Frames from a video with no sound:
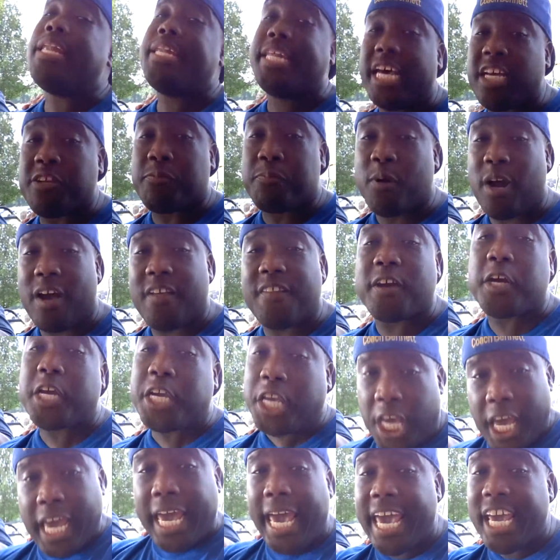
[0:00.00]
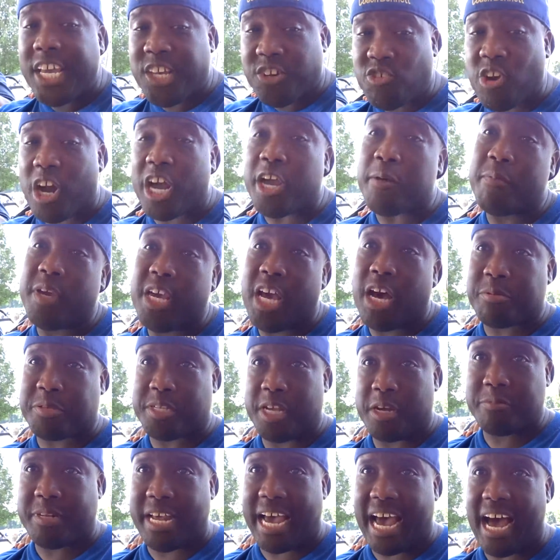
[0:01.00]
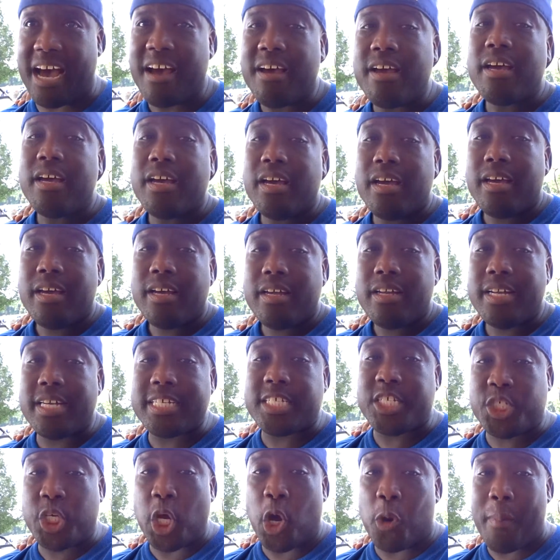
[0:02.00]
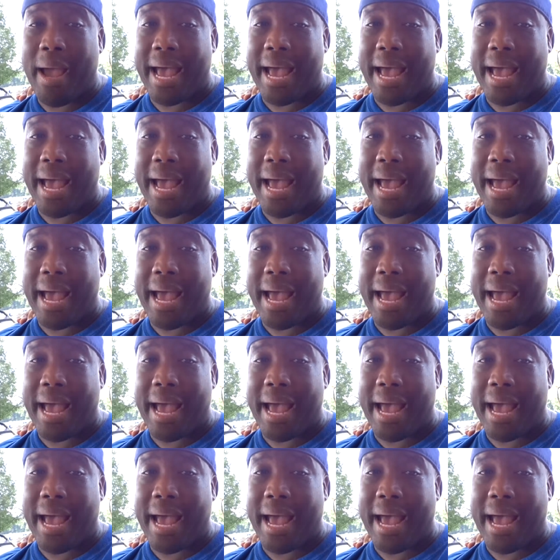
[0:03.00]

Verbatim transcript: this brother, he straightened me up sometime. This is Joe